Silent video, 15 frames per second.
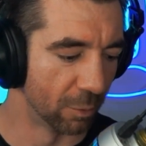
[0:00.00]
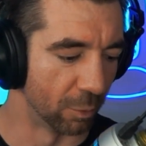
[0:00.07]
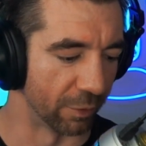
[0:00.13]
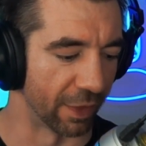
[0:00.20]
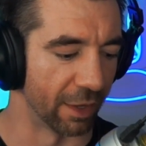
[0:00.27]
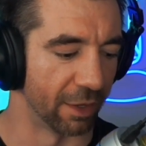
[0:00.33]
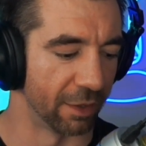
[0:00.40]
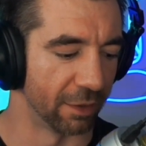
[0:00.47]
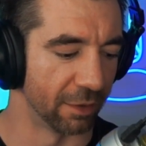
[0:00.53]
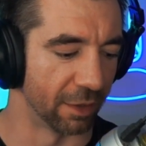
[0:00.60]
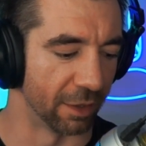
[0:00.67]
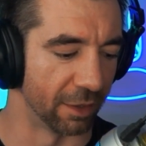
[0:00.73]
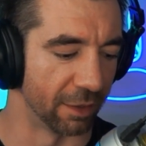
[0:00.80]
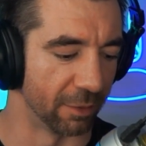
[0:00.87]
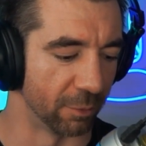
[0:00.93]
without
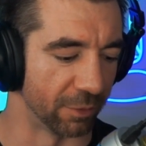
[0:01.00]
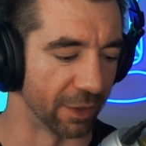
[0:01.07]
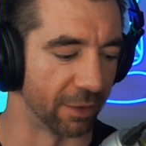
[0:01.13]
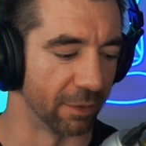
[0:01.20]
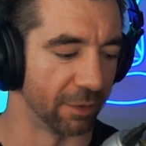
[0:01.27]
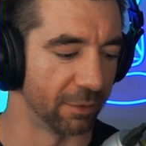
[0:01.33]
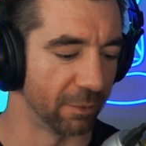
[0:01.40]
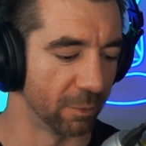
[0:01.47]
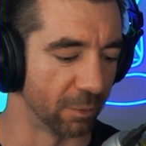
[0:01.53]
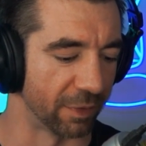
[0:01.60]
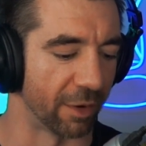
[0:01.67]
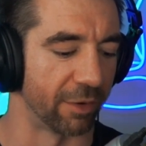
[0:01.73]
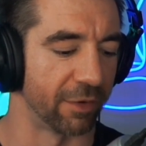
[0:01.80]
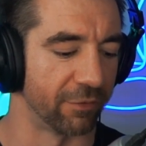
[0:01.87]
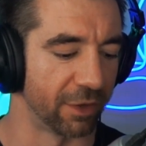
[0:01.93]
without
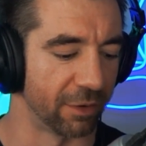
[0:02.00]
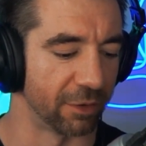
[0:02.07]
without giving